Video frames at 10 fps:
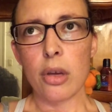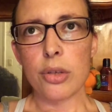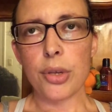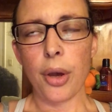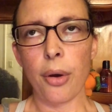
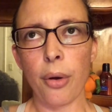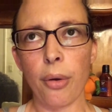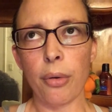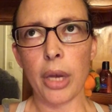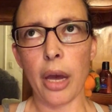
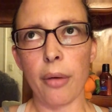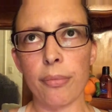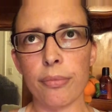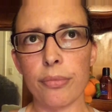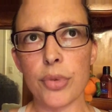So yeah,
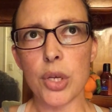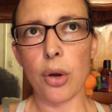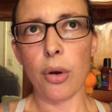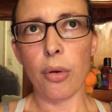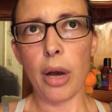
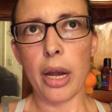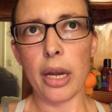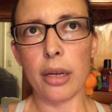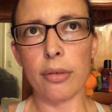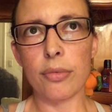so
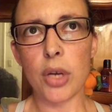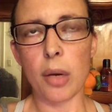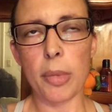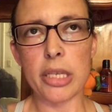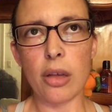I
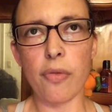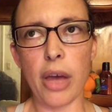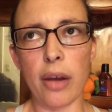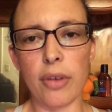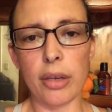talk myself
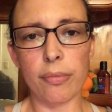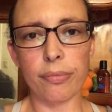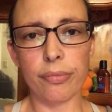out of it.